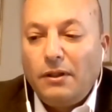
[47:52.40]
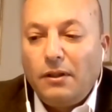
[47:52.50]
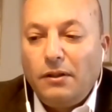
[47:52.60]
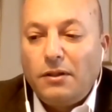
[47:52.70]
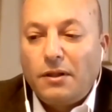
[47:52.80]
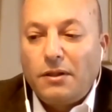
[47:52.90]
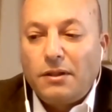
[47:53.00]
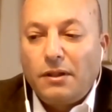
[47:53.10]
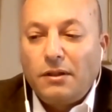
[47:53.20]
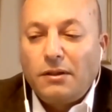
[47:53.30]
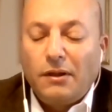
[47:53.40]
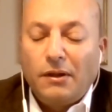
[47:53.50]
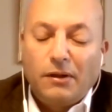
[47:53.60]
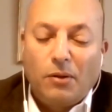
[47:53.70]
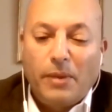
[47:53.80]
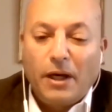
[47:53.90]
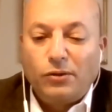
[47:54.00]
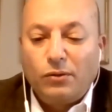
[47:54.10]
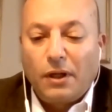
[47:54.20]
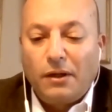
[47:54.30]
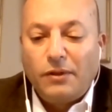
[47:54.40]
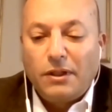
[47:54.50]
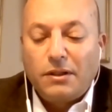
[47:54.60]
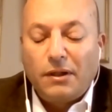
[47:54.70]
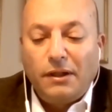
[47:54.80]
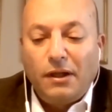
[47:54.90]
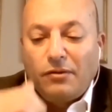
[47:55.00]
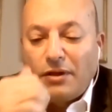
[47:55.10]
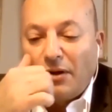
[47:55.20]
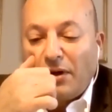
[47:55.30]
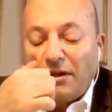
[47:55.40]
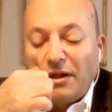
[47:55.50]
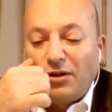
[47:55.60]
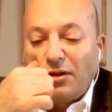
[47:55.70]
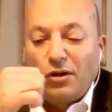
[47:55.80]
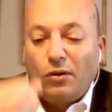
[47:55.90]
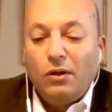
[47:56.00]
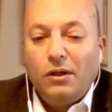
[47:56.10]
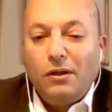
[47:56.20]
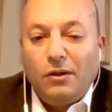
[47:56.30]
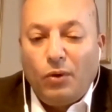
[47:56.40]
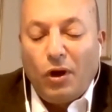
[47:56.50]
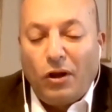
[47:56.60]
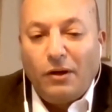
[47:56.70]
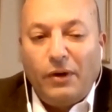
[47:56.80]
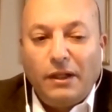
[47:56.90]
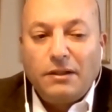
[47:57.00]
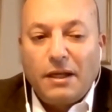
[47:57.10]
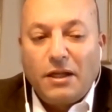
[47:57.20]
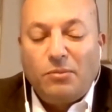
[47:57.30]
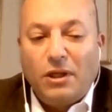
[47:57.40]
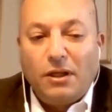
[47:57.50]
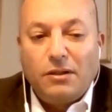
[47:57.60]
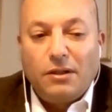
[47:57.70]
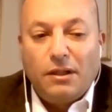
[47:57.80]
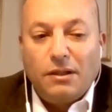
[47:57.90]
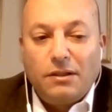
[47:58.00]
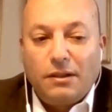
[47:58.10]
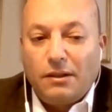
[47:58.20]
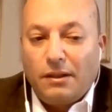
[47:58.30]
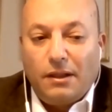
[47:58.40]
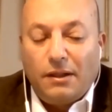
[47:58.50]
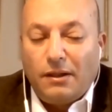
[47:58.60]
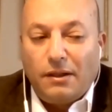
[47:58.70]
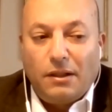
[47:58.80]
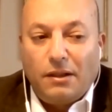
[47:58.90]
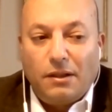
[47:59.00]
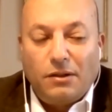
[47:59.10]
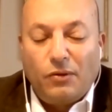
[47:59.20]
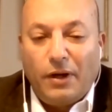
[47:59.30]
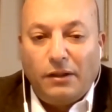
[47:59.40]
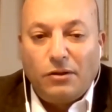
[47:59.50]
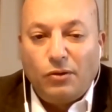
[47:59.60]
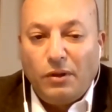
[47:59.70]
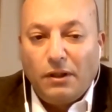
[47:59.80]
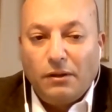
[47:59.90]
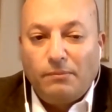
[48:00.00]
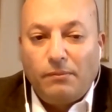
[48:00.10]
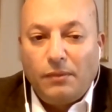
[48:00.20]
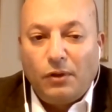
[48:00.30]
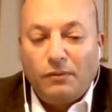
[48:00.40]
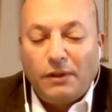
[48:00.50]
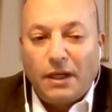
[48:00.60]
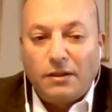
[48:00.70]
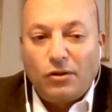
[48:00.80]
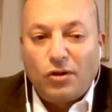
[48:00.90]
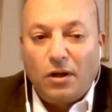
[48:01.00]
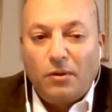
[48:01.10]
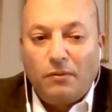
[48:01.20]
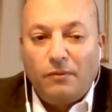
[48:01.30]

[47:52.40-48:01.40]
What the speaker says: this is going to come back to kind of this idea of standardization. So we all agree that SASB is great. It's doing a fantastic job